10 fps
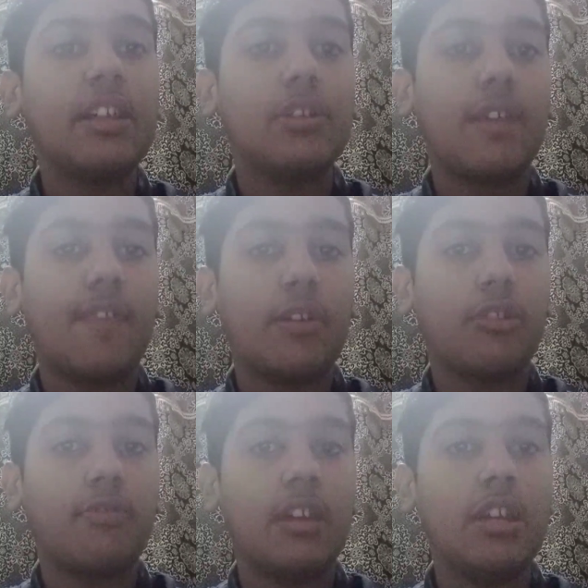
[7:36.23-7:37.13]
angel he found
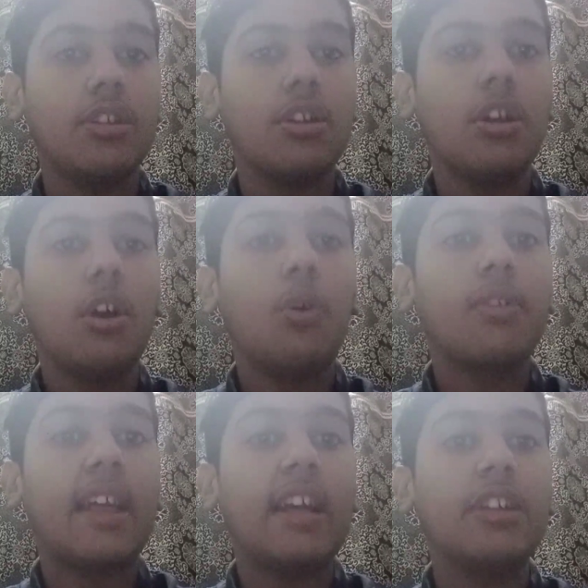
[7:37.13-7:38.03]
strange
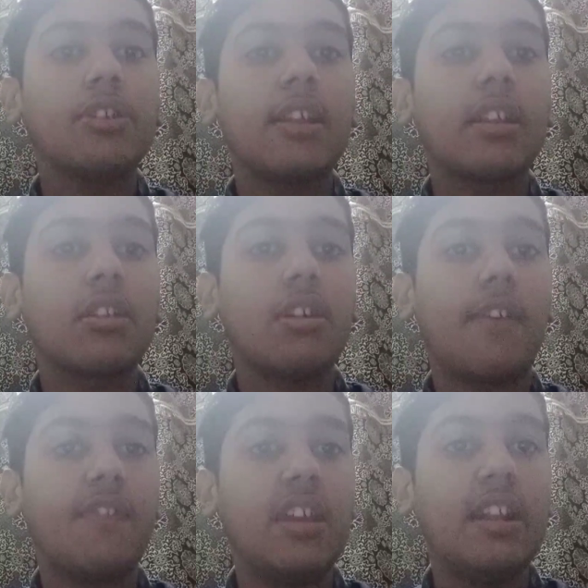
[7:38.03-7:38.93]
was Angel
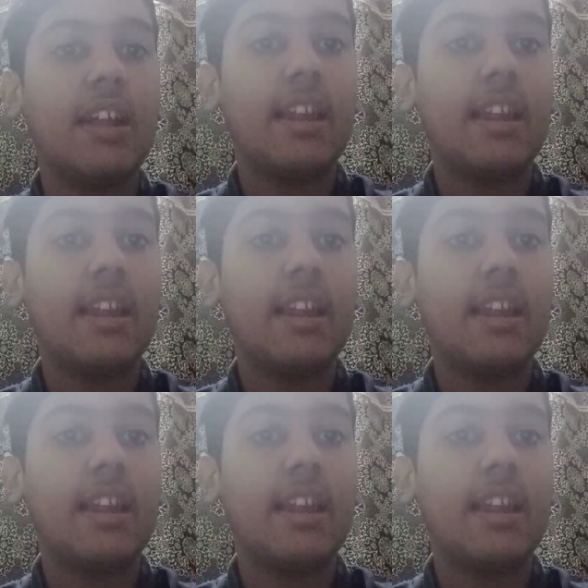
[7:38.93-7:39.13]
Israfil